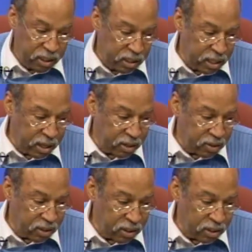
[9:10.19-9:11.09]
Now,
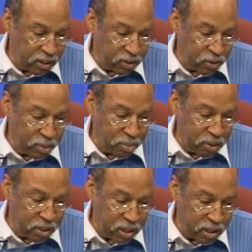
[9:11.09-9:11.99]
it's a scripture
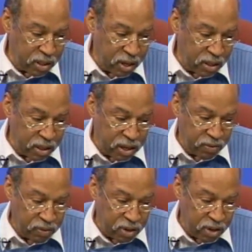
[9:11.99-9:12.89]
that I'd like
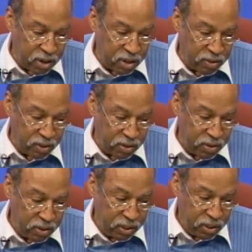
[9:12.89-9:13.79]
for all of your
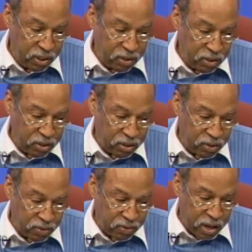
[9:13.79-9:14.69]
your
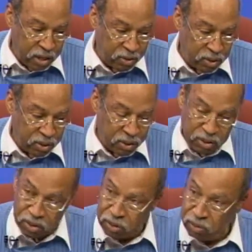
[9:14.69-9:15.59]
followers
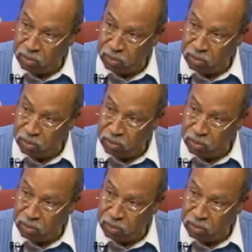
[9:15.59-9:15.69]
to